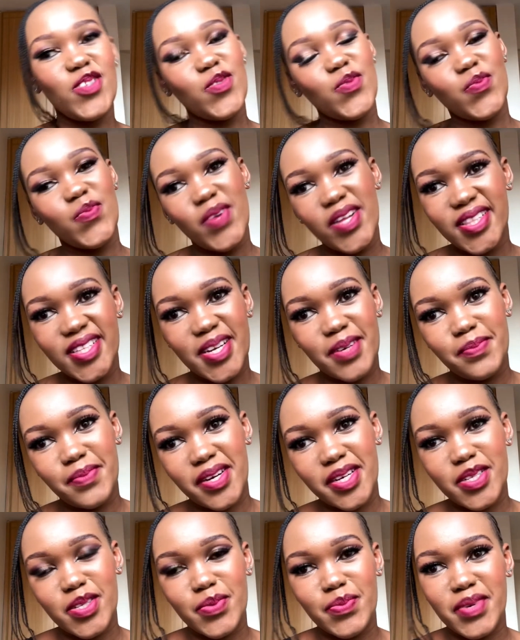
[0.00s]
Welcome back
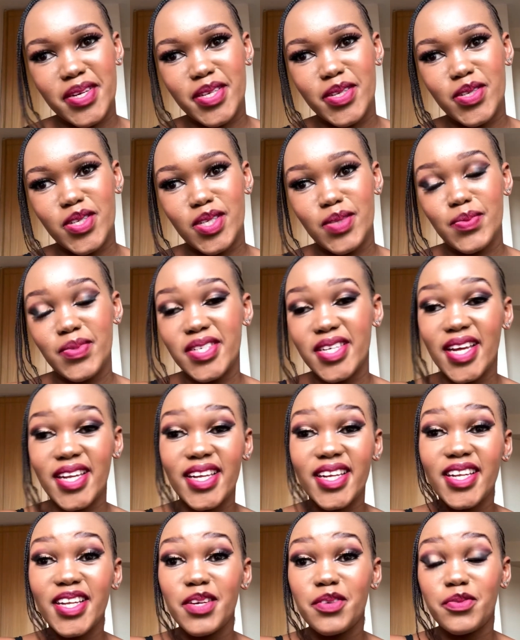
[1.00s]
to my YouTube
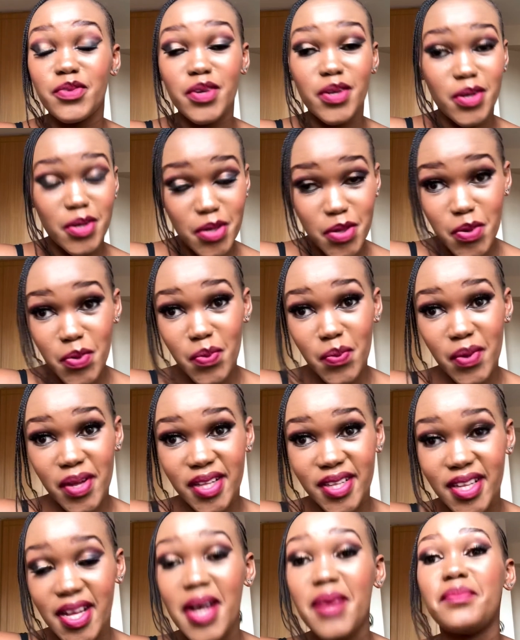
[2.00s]
channel. If you're new,
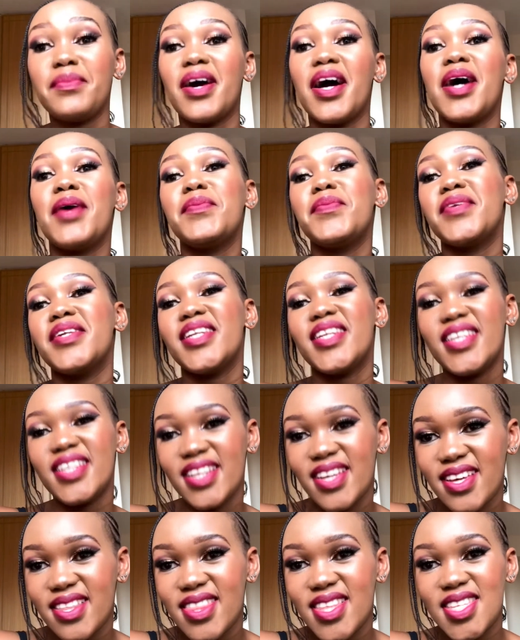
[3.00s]
welcome. I'm
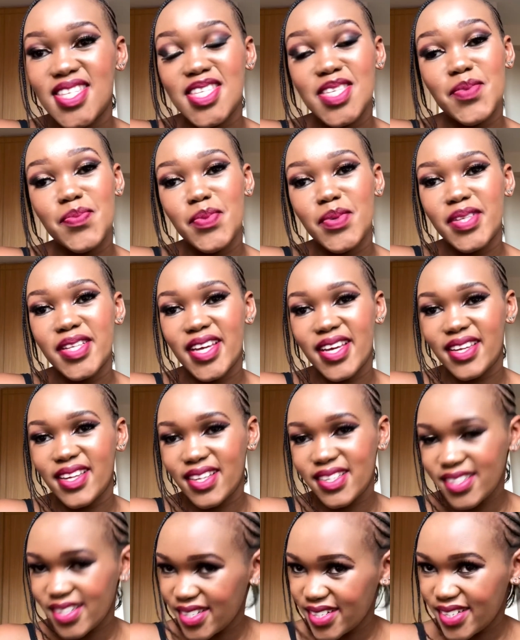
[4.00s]
Nina, the simple Kenyan
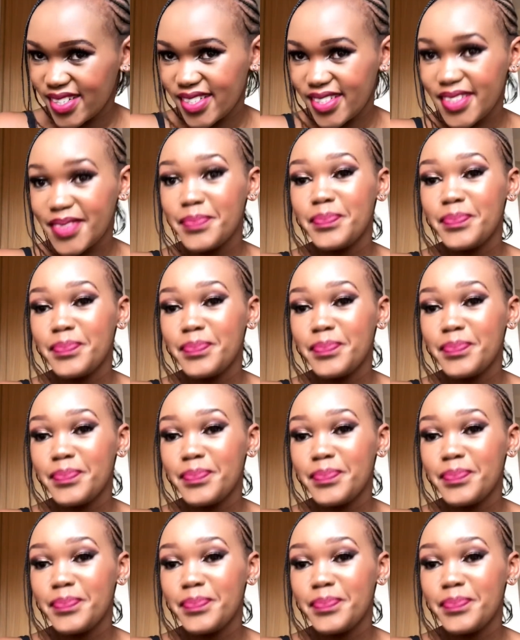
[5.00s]
girl.